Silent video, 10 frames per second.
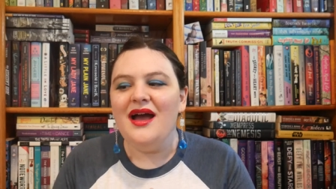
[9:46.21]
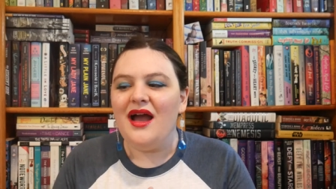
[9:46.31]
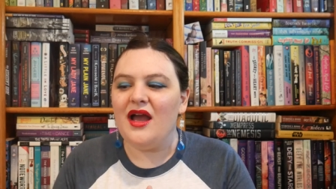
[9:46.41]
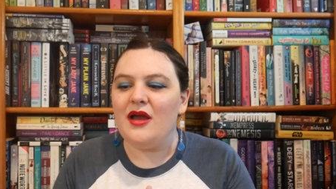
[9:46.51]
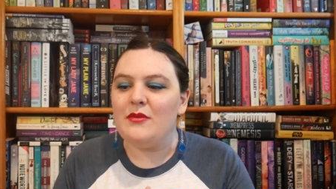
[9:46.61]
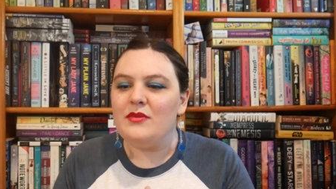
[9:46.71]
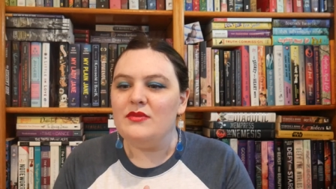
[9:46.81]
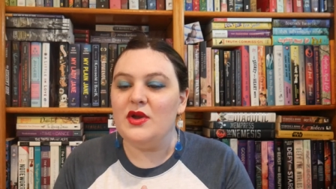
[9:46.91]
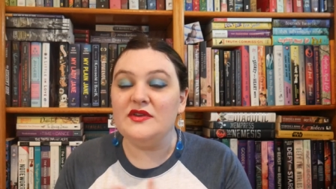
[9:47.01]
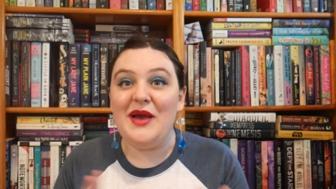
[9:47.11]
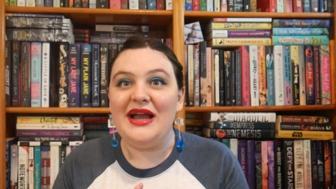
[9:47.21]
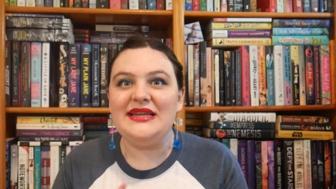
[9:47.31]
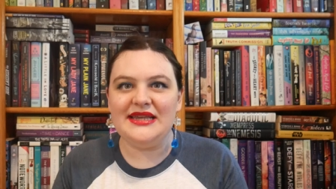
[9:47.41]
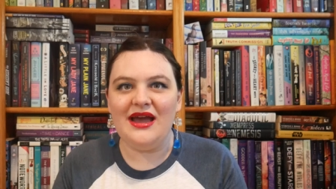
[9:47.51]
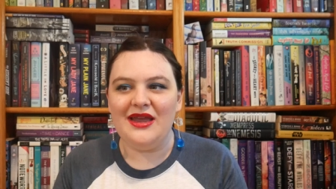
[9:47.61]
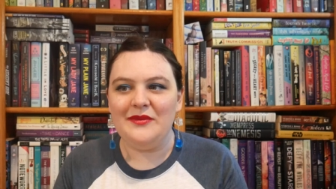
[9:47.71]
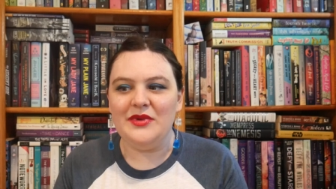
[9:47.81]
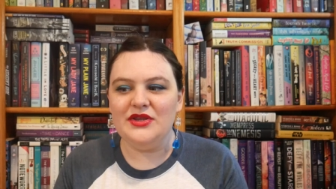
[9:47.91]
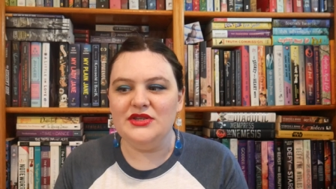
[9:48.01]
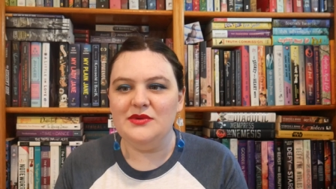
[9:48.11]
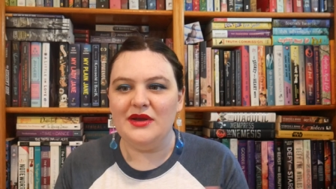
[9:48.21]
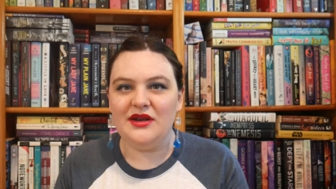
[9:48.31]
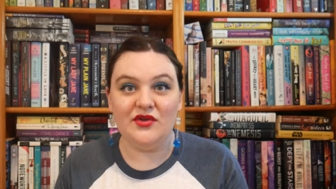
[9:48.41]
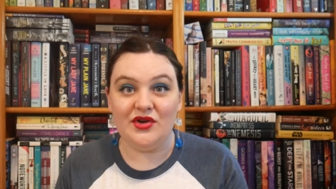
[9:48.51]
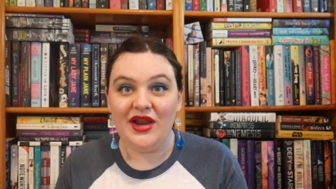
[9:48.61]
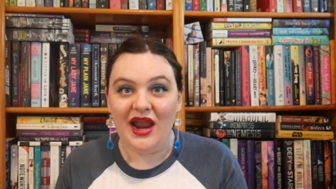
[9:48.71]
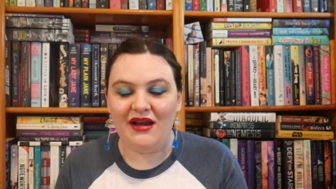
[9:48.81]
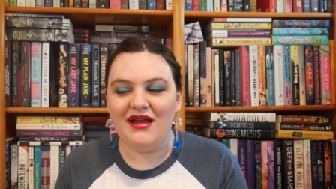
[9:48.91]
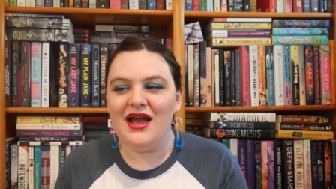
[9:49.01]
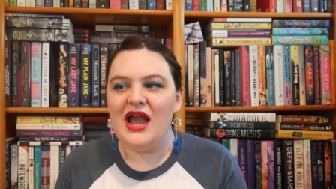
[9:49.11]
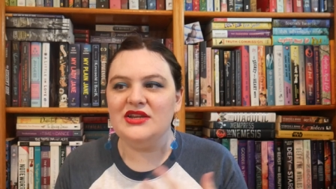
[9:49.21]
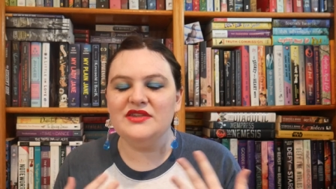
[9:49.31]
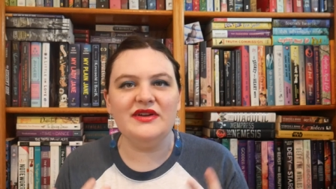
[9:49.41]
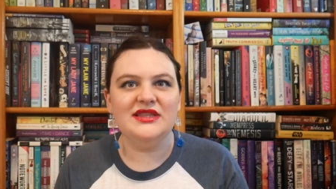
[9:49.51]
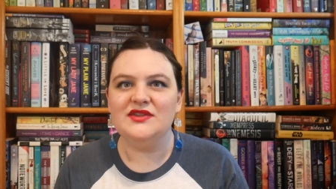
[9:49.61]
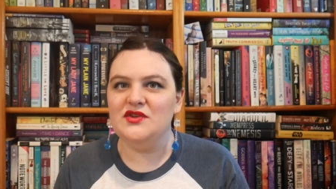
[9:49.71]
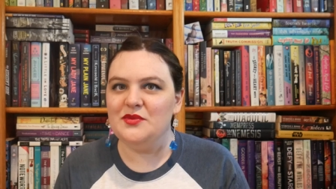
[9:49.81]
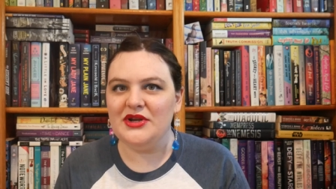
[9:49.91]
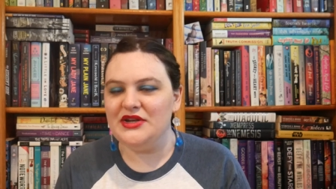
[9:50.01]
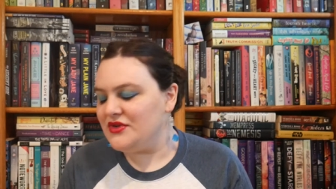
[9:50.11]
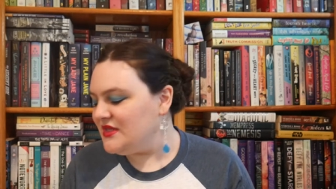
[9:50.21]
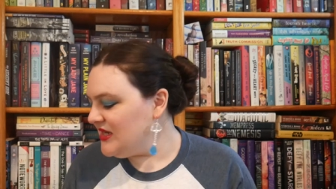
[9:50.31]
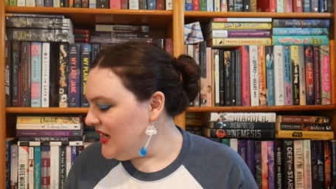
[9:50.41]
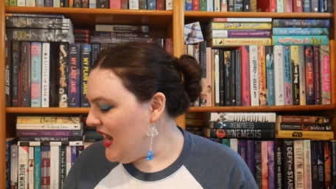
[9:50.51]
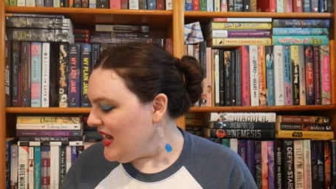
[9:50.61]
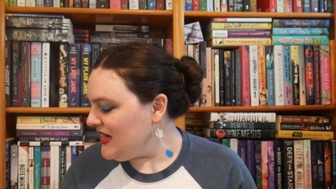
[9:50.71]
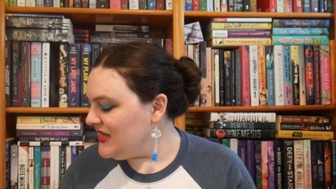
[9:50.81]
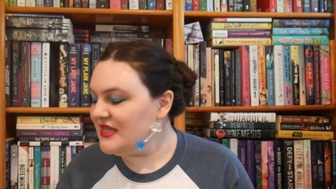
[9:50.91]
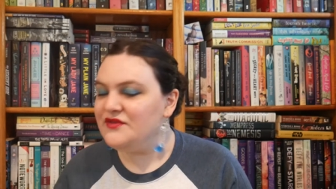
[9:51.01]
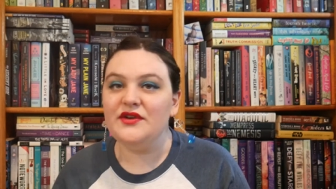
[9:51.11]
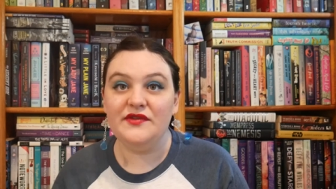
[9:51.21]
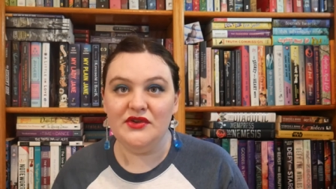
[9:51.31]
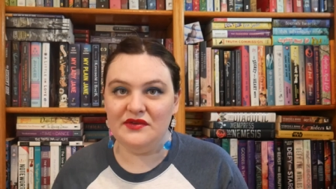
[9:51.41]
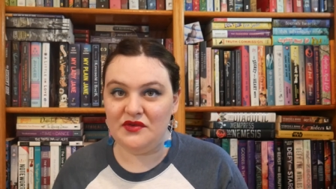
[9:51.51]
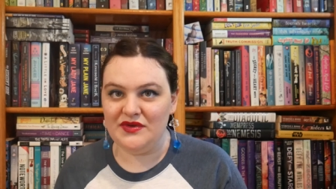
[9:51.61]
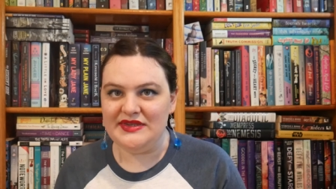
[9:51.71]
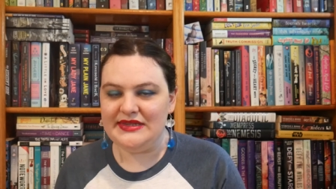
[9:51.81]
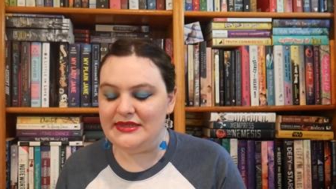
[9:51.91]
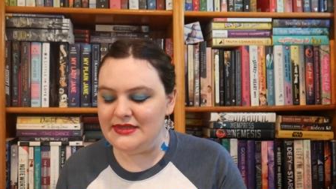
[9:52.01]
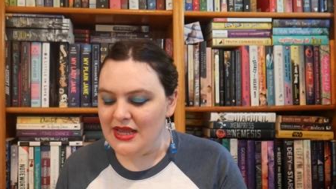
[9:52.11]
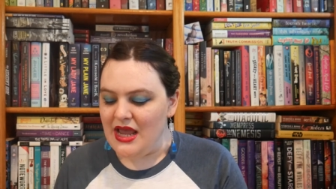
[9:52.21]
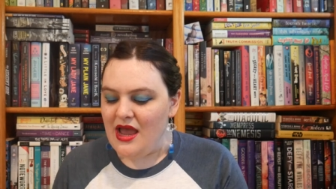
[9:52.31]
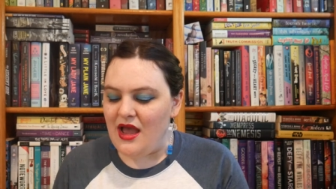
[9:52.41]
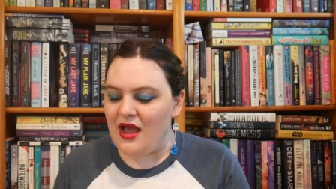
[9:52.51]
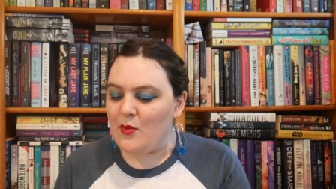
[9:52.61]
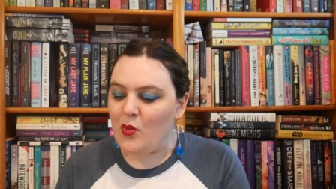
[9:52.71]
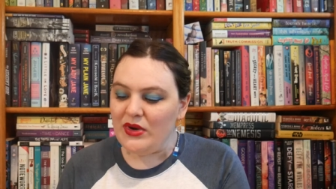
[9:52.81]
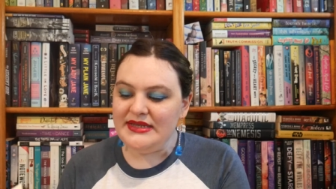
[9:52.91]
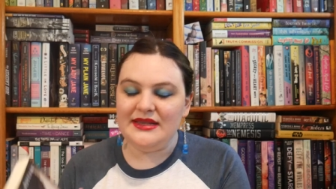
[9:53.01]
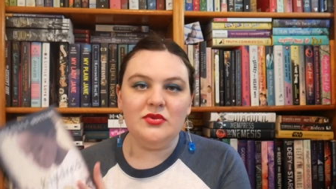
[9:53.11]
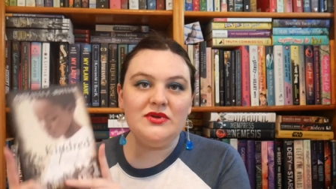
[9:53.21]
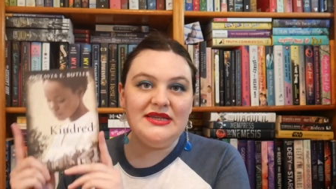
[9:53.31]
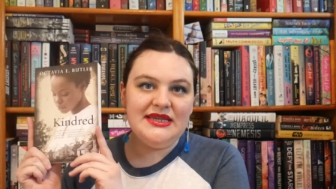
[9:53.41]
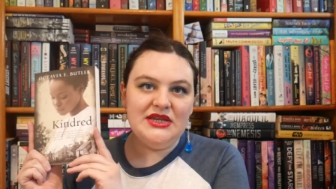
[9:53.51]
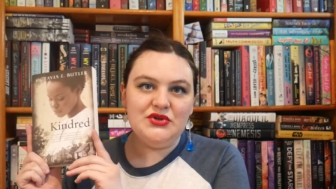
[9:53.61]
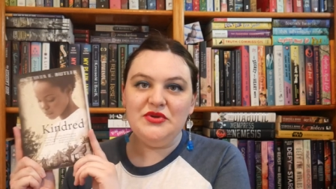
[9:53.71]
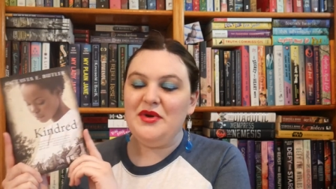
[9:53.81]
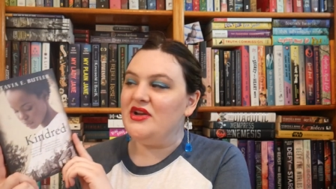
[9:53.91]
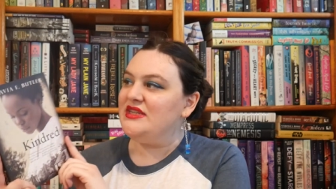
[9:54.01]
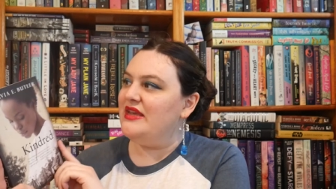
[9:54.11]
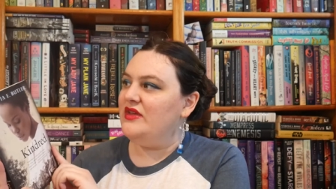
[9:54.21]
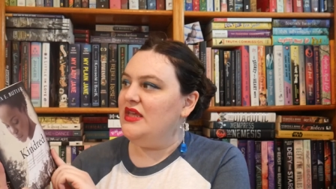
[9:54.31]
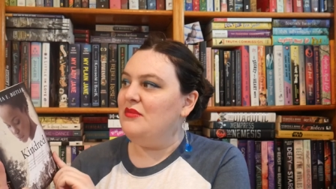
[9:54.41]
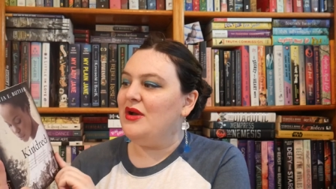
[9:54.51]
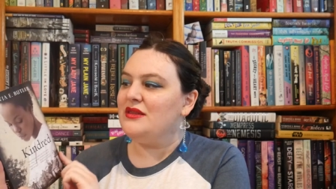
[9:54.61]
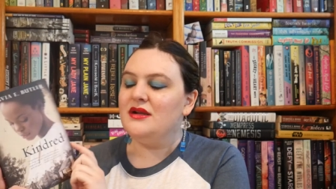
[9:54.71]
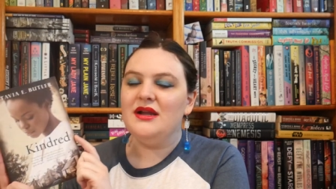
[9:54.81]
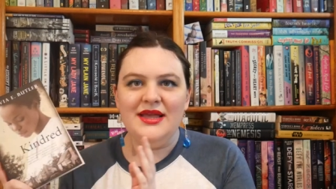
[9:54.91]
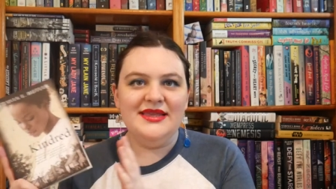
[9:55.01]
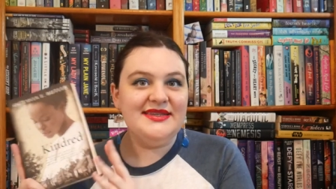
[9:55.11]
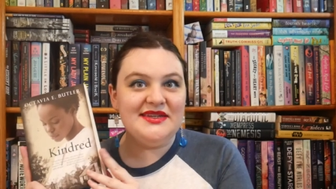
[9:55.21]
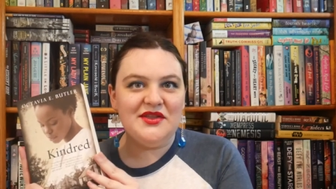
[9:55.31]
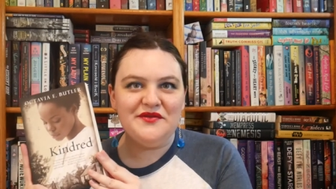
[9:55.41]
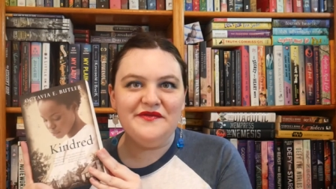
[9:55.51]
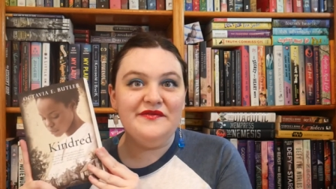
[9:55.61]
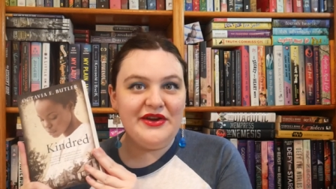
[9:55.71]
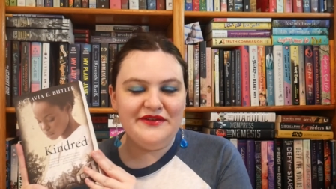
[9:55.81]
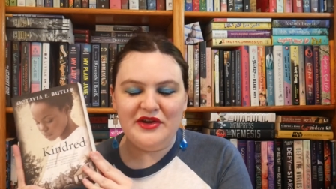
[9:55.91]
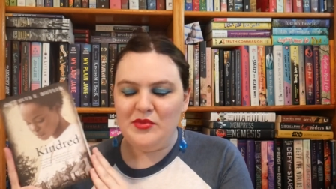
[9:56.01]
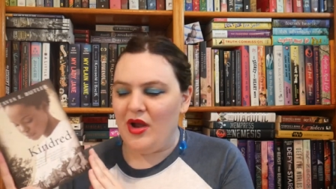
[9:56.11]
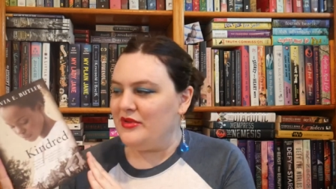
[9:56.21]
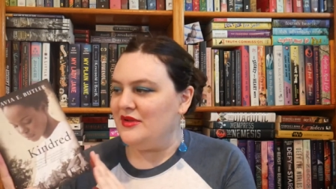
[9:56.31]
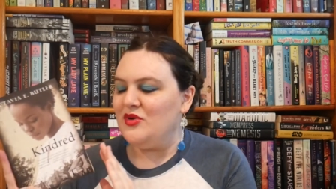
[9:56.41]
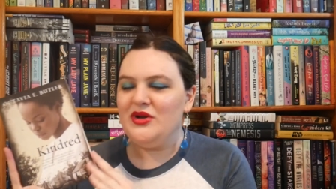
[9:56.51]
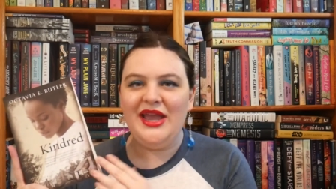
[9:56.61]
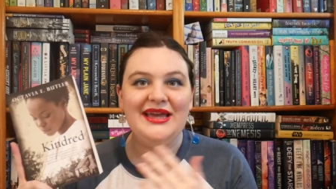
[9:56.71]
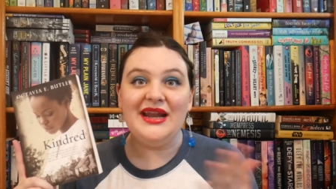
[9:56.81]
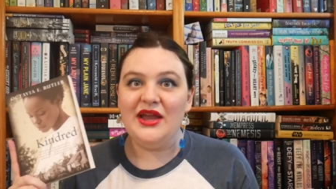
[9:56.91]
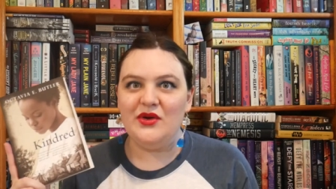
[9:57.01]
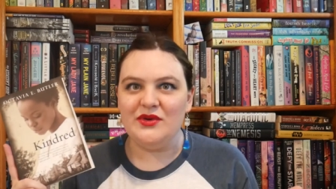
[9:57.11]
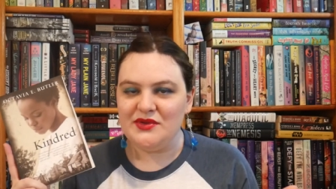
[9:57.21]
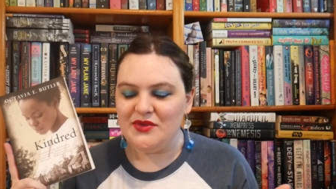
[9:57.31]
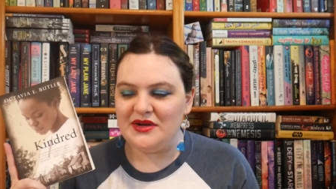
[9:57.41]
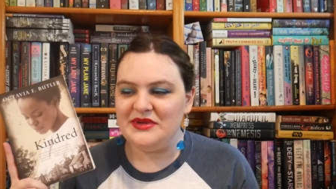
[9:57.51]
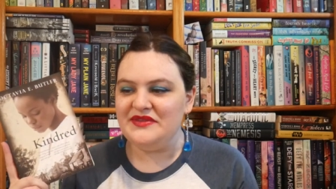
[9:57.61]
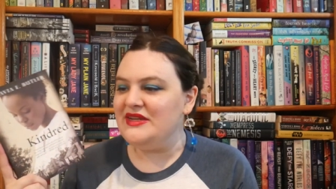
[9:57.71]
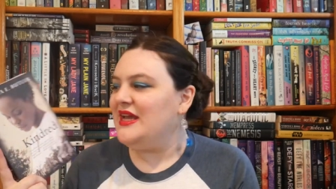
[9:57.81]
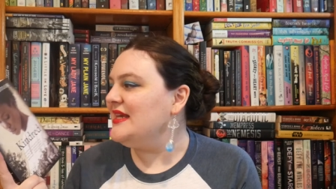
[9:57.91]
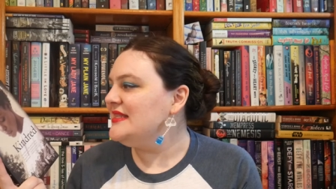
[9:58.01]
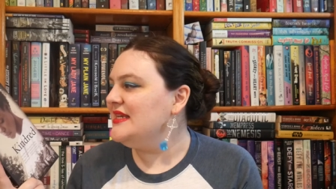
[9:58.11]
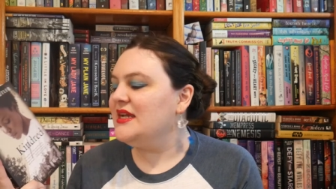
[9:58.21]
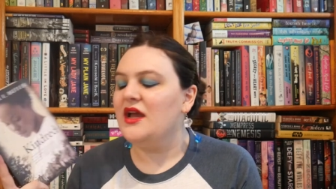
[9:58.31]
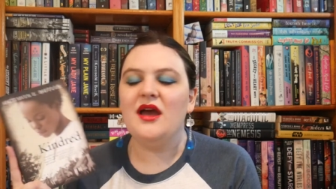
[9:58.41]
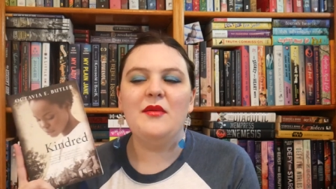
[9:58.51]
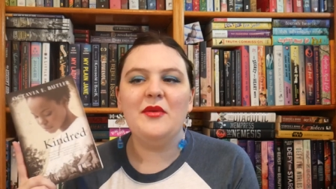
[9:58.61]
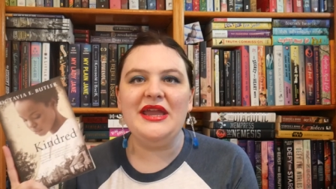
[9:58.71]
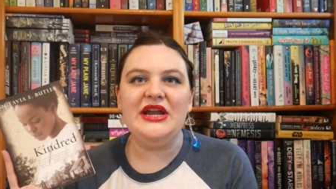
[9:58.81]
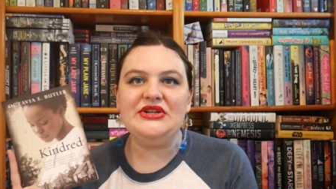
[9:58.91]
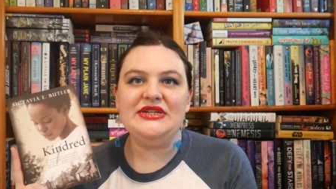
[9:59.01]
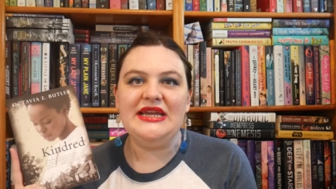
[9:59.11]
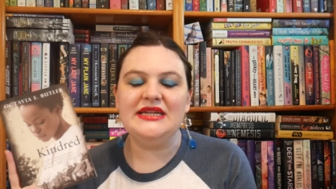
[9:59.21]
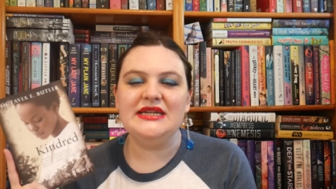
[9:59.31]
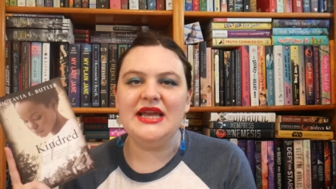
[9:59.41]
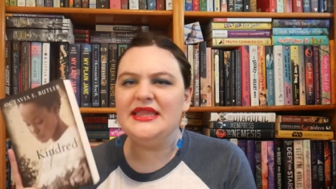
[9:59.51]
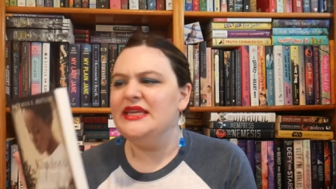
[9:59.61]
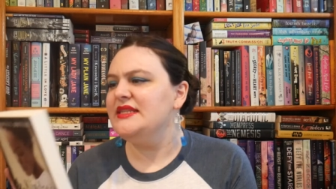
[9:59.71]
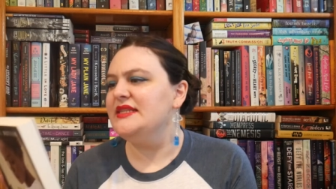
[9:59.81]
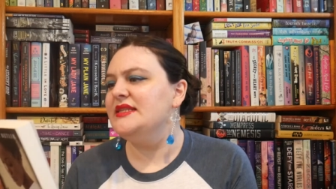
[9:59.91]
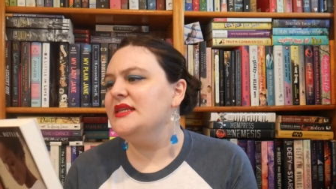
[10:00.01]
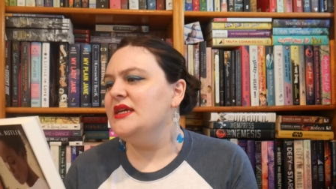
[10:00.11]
um, goes back in time to another era, I just find that super interesting. And that's for a few different reasons. Um, one example is Kindred by Octavia E. Butler. This is another very, very popular book, and I also thought it was fantastic. Um, our main character, Dana, I think this is